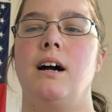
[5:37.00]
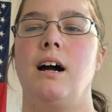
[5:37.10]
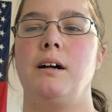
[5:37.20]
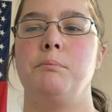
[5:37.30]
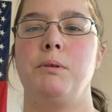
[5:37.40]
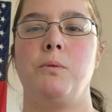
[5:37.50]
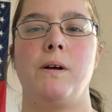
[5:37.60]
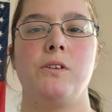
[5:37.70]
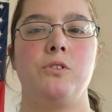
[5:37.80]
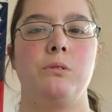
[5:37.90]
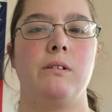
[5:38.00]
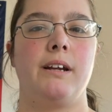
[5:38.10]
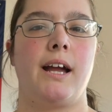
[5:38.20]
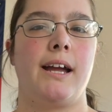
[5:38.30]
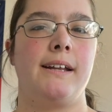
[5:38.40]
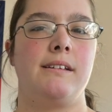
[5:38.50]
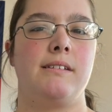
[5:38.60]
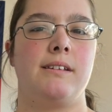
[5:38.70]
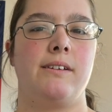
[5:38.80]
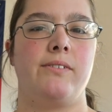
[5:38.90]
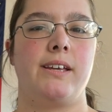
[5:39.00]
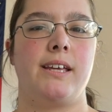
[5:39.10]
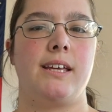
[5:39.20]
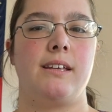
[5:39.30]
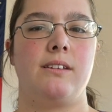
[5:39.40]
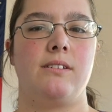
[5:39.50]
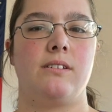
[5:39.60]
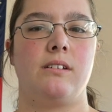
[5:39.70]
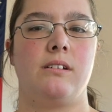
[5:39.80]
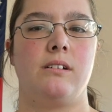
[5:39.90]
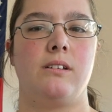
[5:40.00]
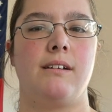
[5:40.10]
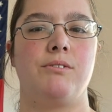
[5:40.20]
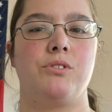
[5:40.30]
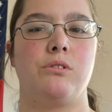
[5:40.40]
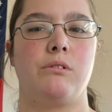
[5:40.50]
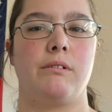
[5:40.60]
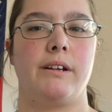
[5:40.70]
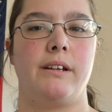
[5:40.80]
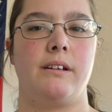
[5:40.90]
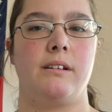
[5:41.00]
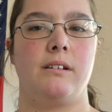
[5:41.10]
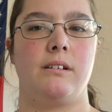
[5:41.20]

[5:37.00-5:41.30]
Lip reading: But while the tour guide is giving his love story